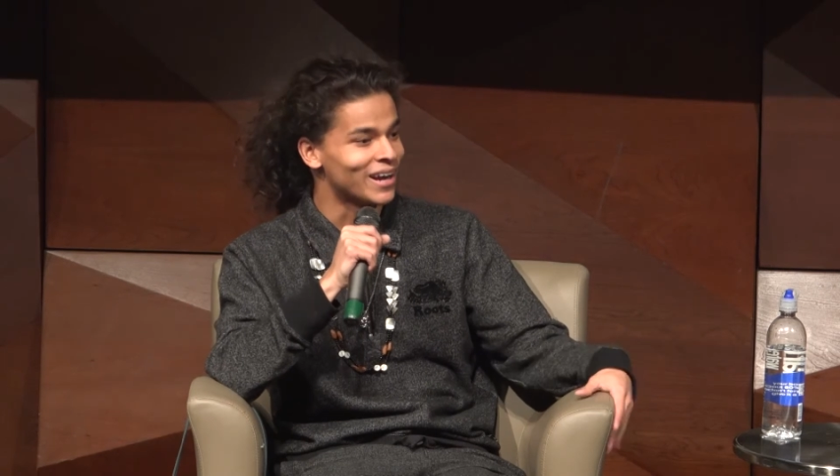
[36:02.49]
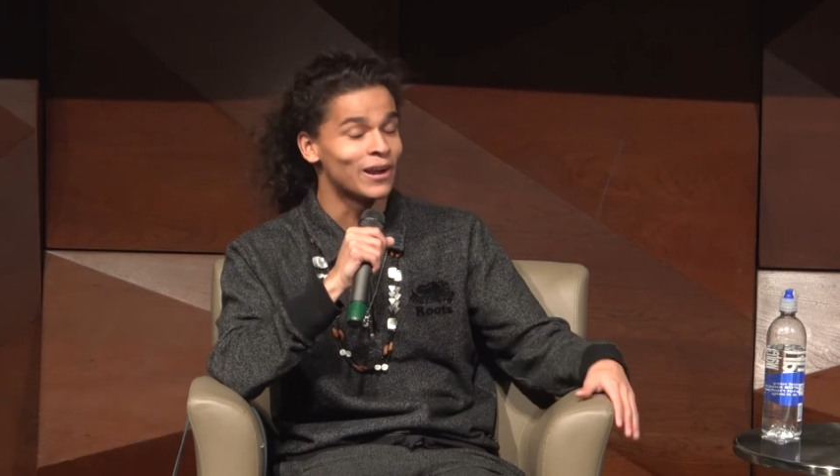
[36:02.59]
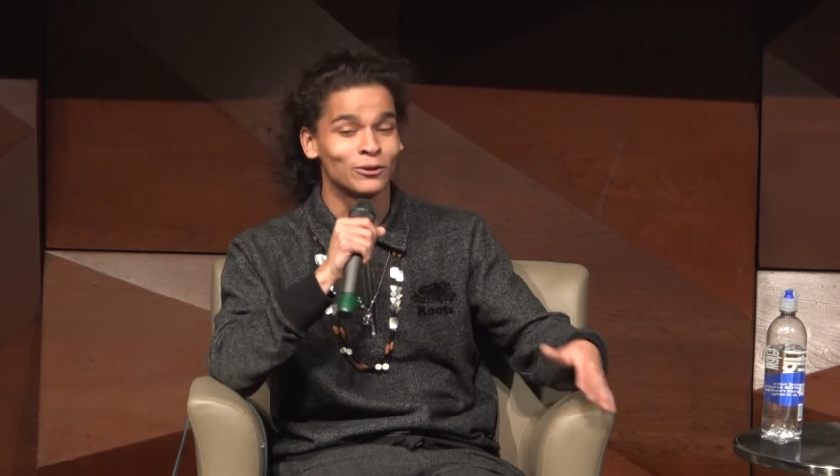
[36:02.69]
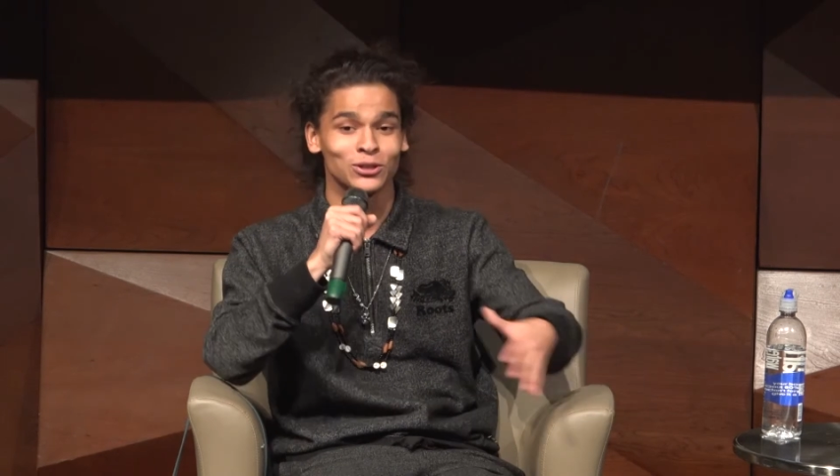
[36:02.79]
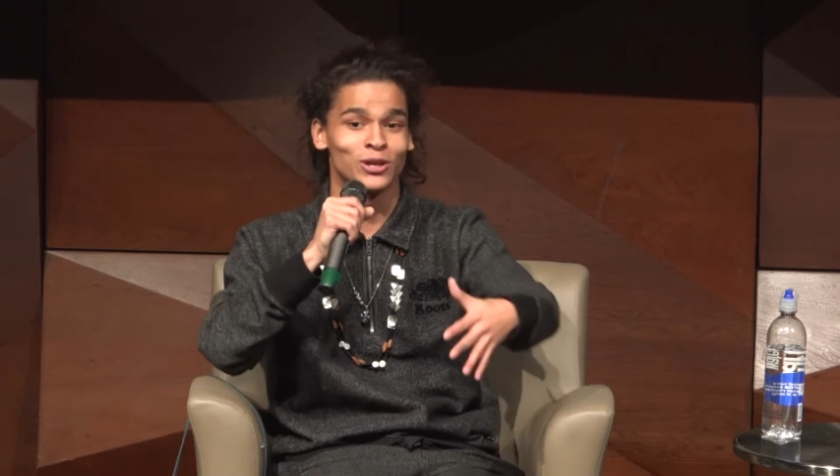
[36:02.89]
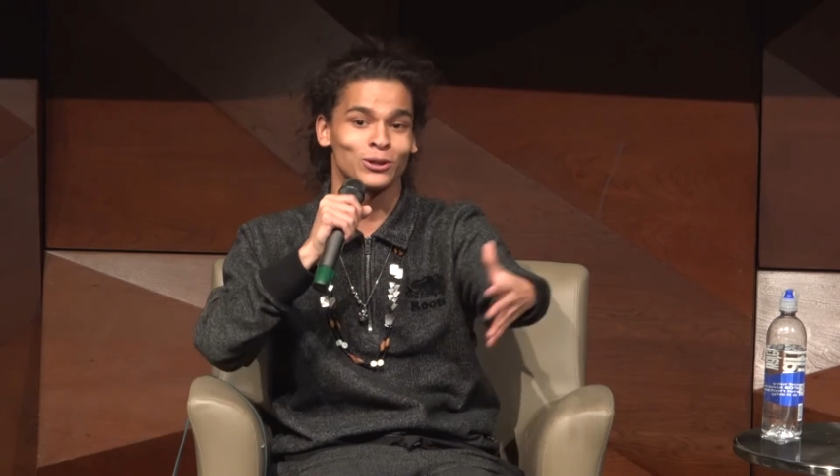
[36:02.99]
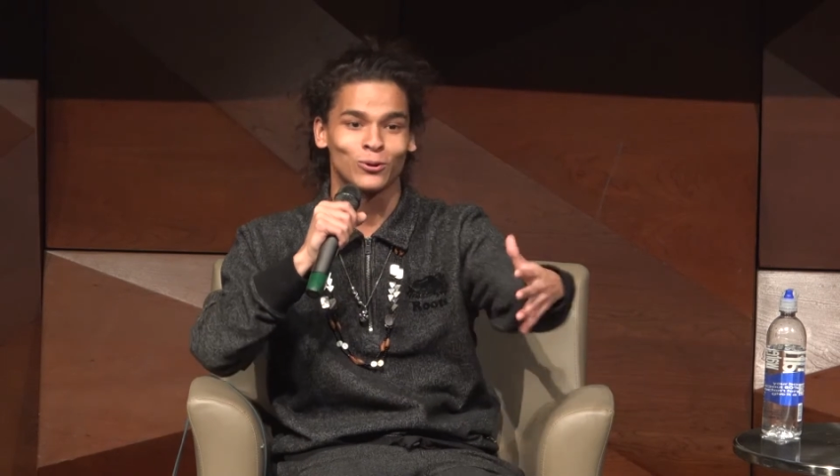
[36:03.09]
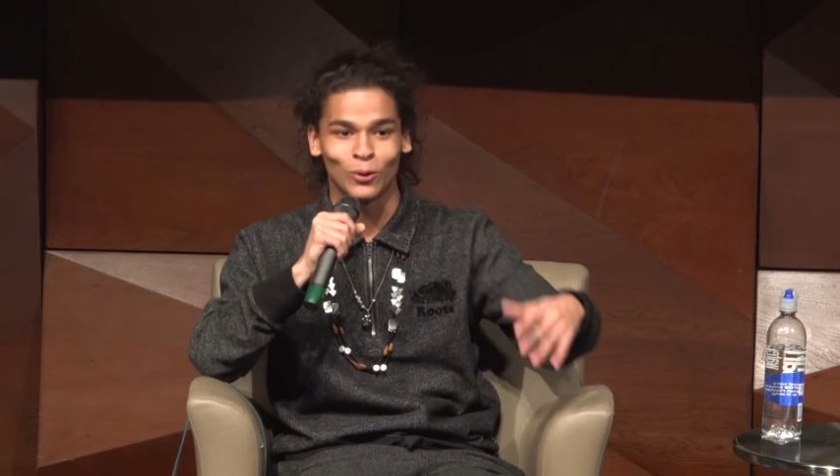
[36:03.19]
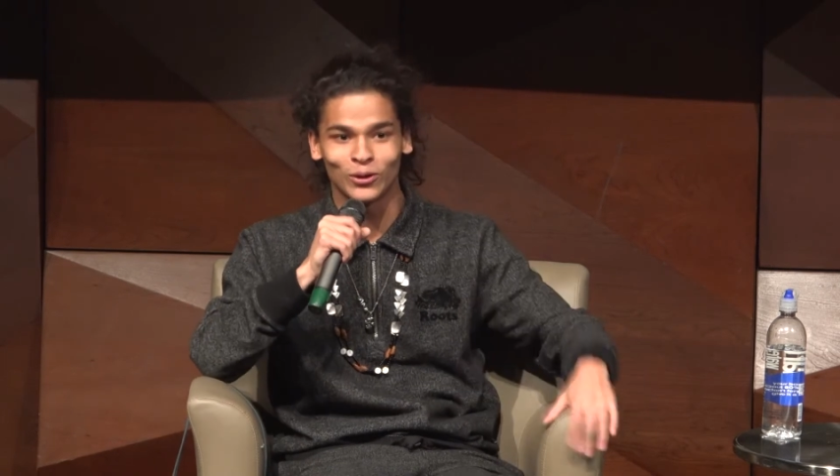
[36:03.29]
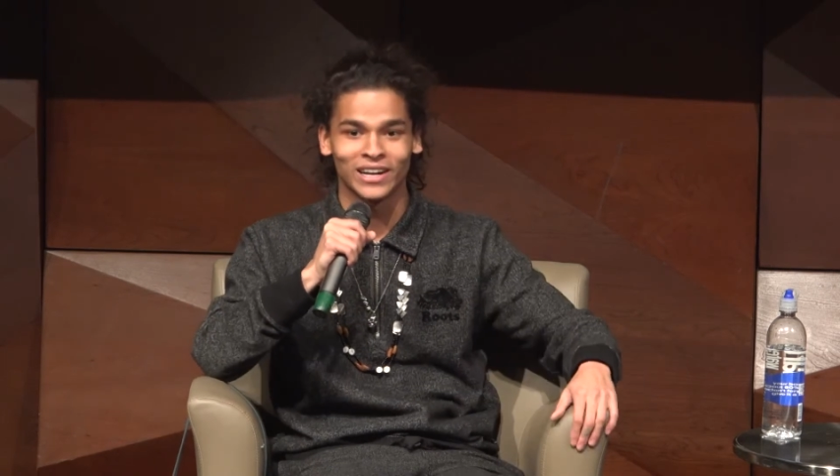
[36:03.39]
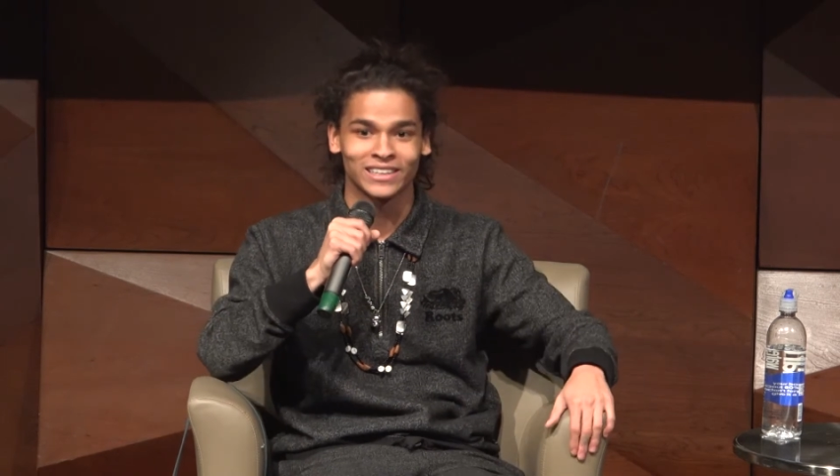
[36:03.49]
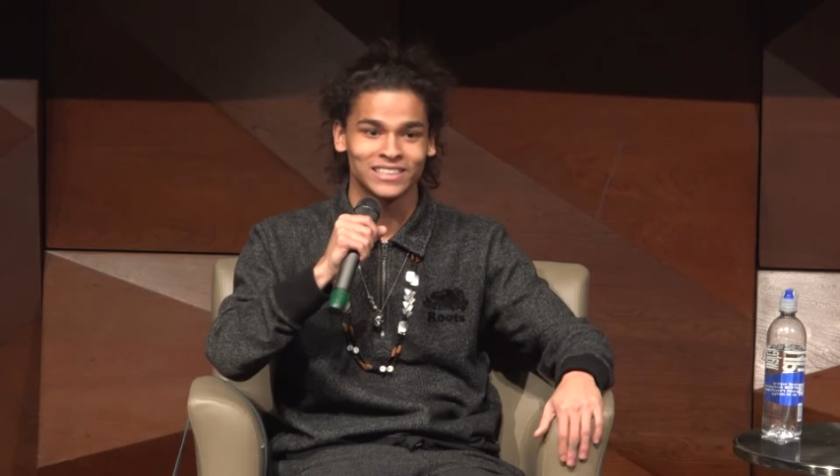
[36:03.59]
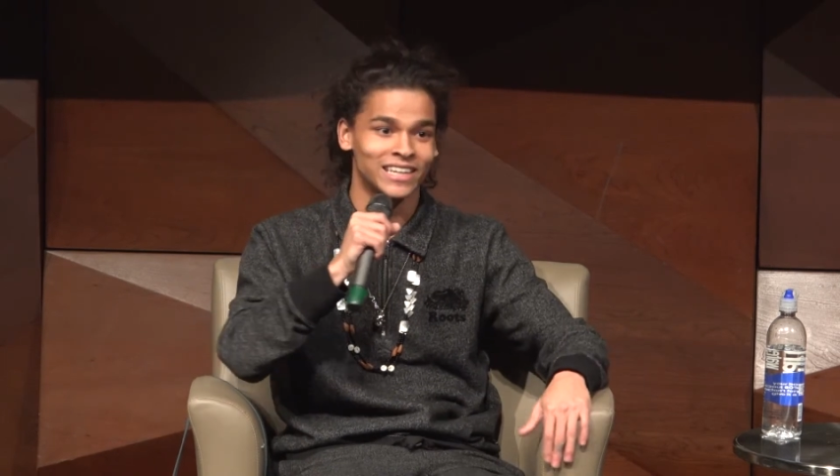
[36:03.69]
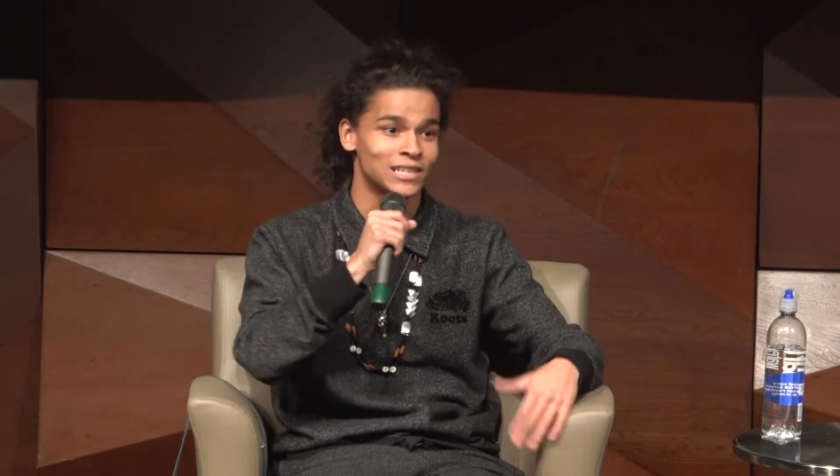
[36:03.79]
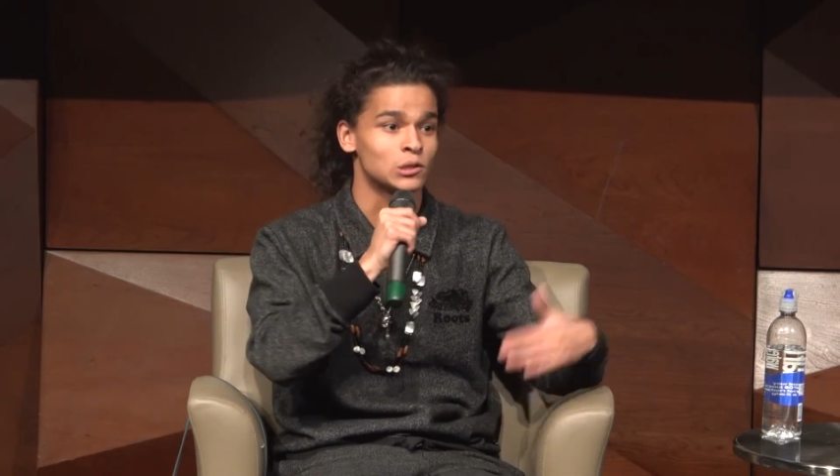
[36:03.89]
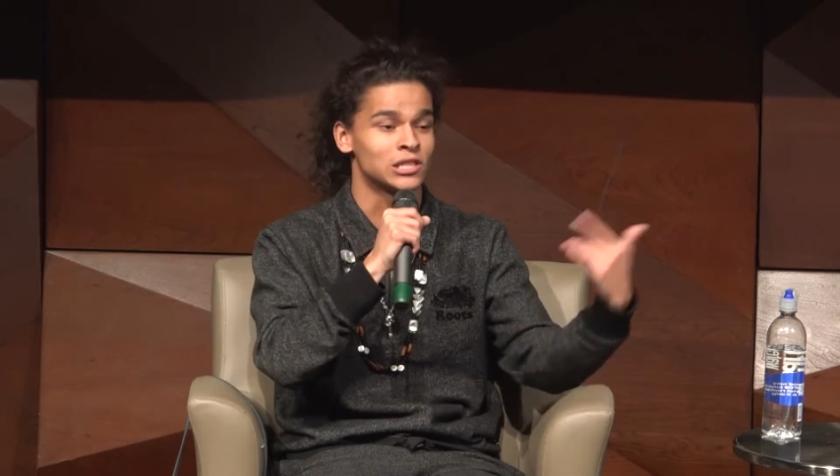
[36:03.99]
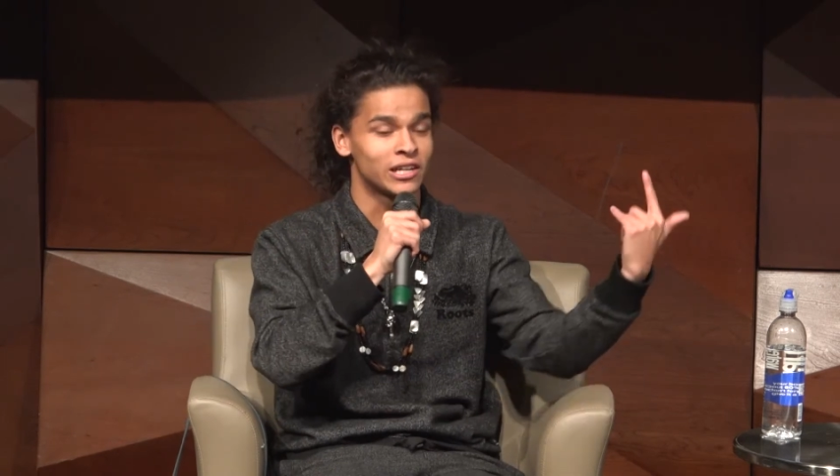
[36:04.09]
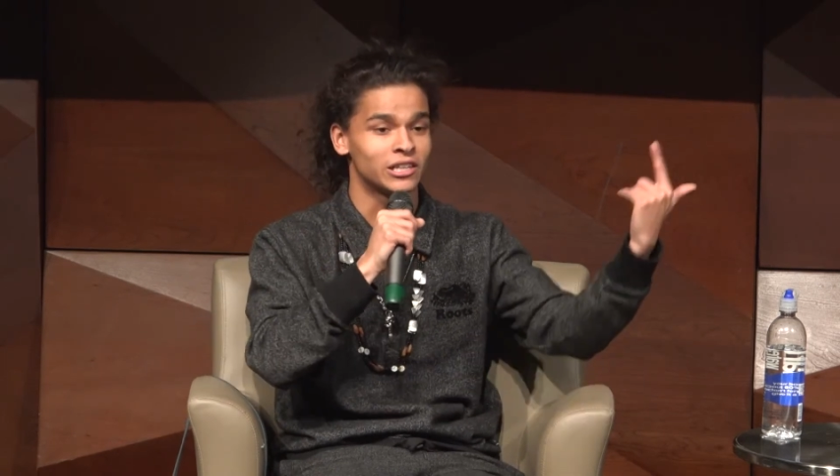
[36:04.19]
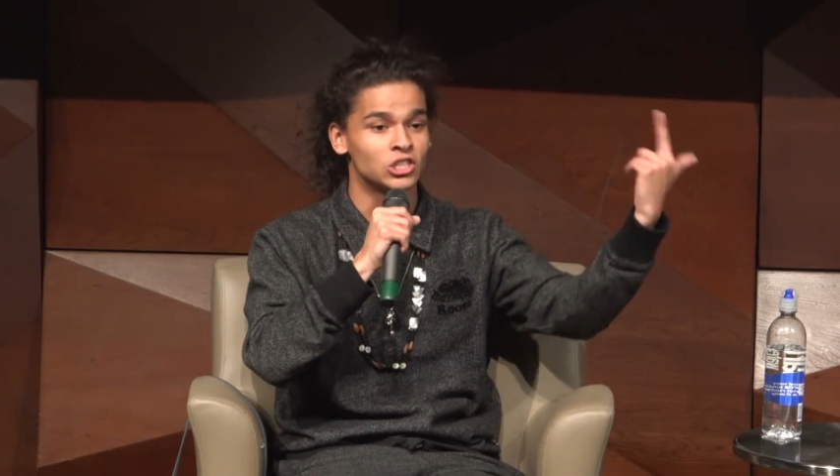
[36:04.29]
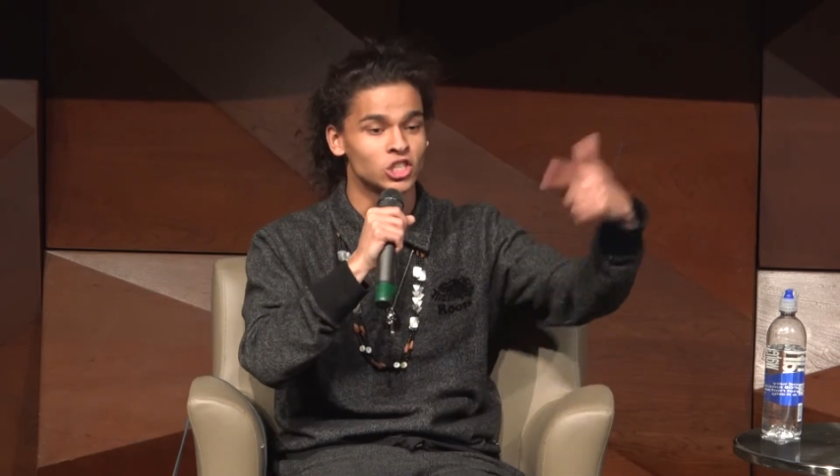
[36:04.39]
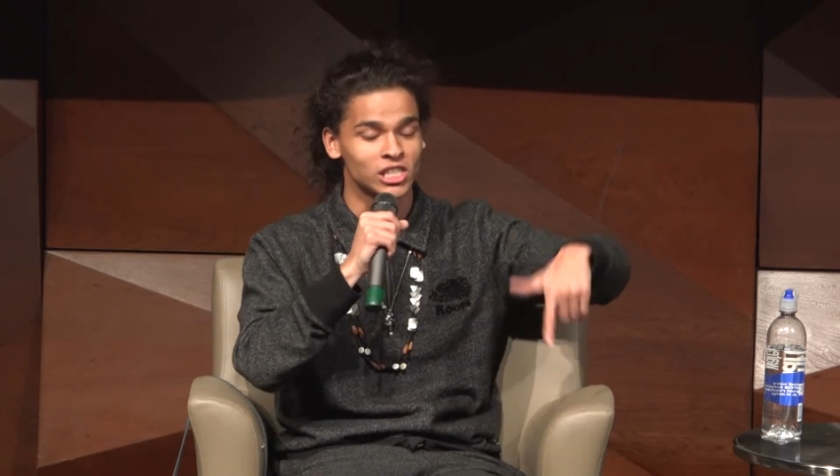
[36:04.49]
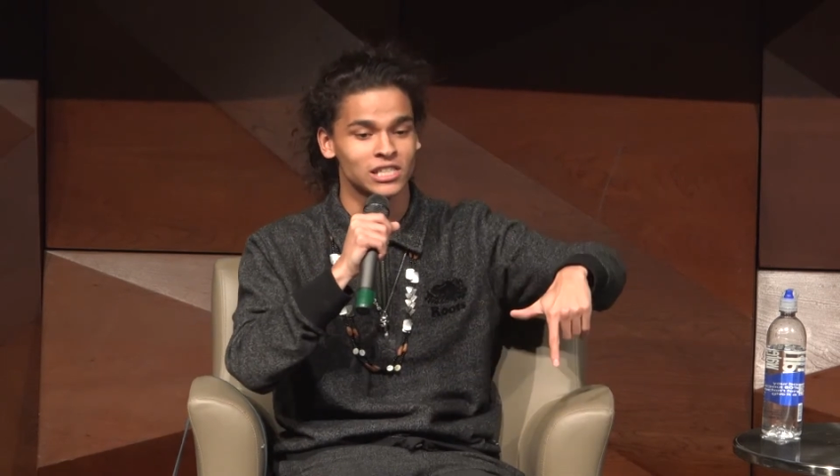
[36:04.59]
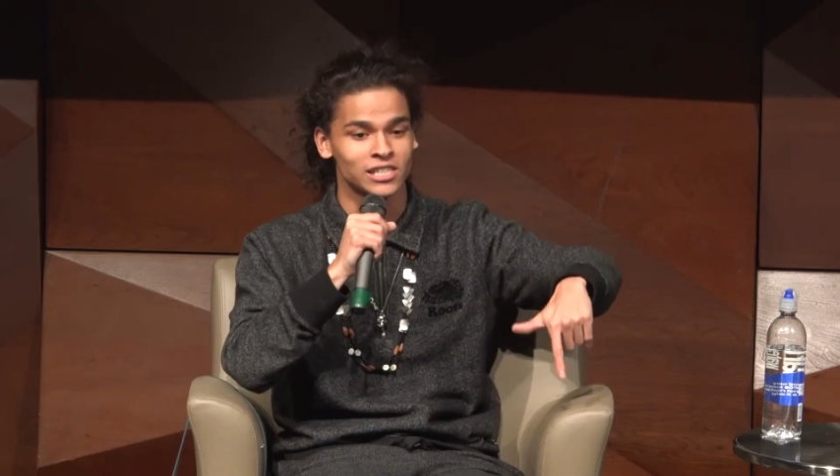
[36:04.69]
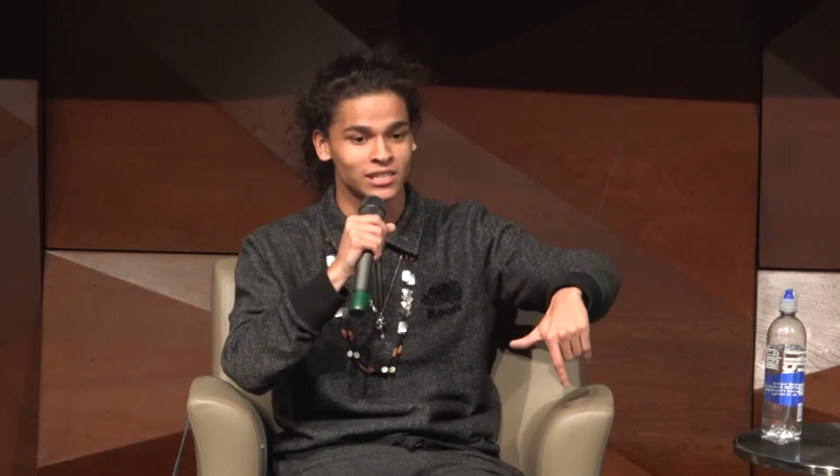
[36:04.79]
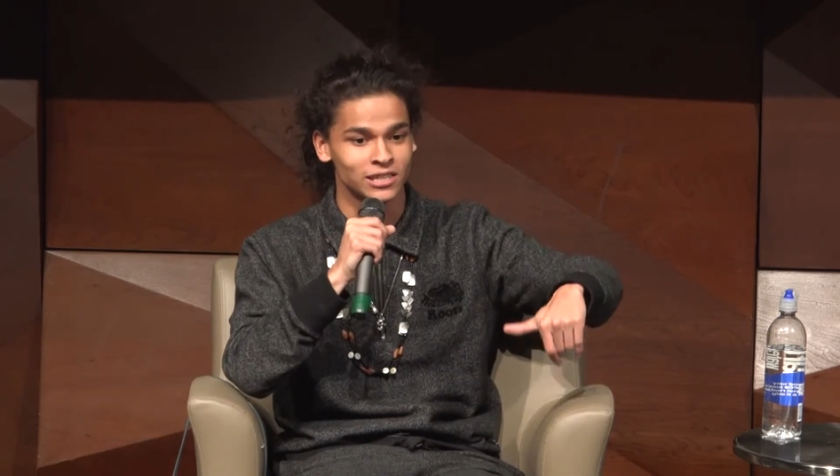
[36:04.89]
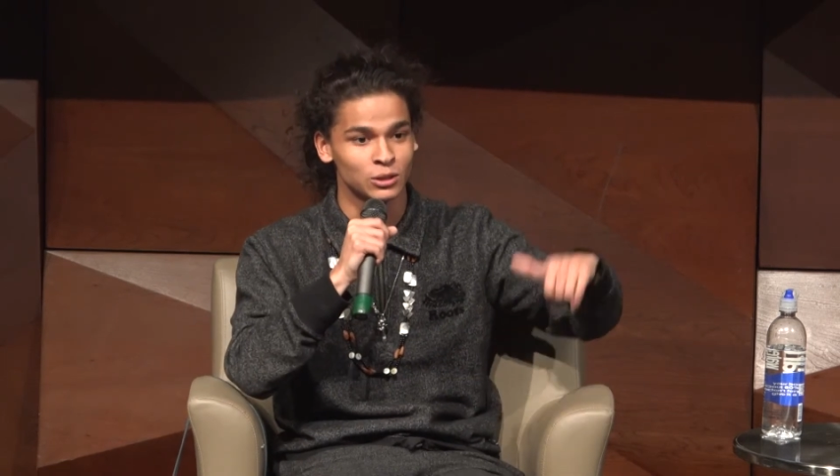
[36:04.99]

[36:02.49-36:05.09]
And also another quote I like to say, because I was literally just listening to,